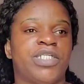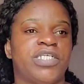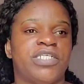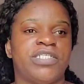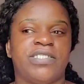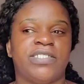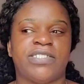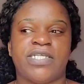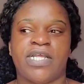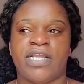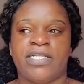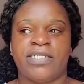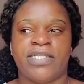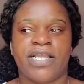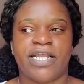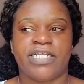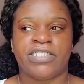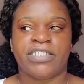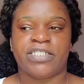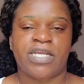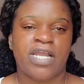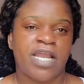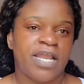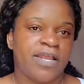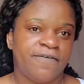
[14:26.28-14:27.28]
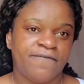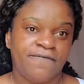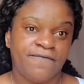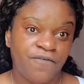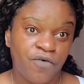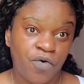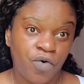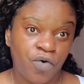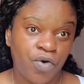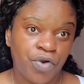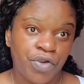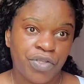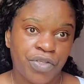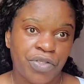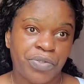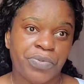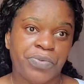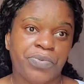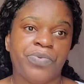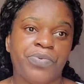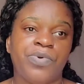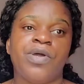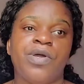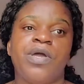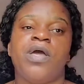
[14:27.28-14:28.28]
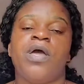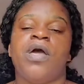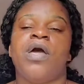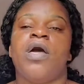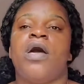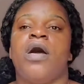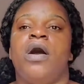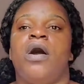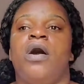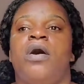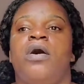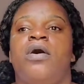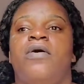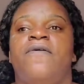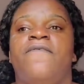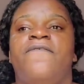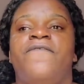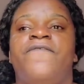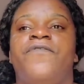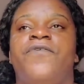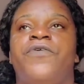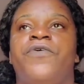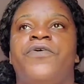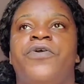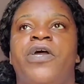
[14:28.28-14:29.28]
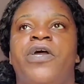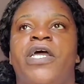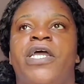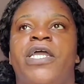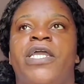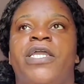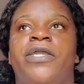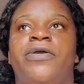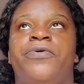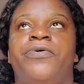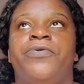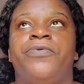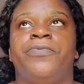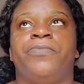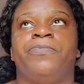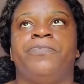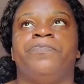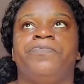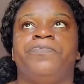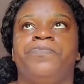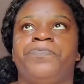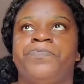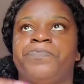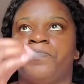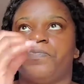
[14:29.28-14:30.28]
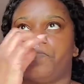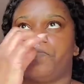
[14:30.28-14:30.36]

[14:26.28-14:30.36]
or they actually sanitize your hand for you. After